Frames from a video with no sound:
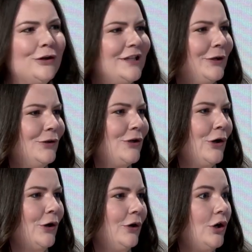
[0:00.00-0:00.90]
you to tell your
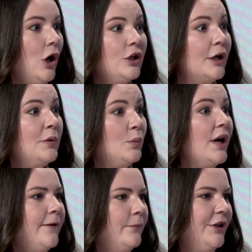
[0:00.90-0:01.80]
daughter, call nine one
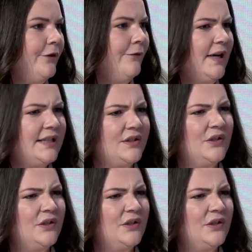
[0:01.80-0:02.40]
one if one of your friends is